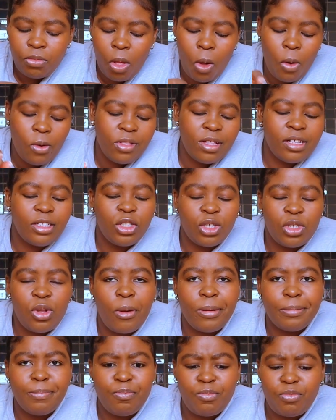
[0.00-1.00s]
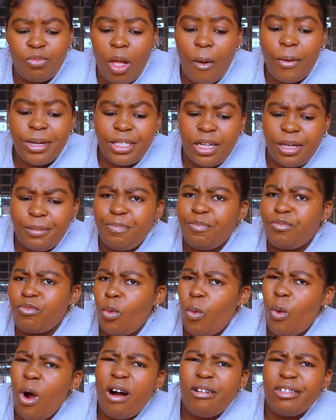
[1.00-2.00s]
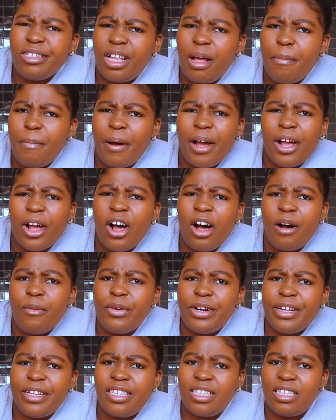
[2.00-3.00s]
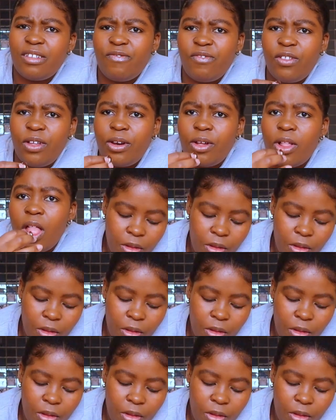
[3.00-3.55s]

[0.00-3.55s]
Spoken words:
Oh, that's salt. How is that? How is that bicarbonate?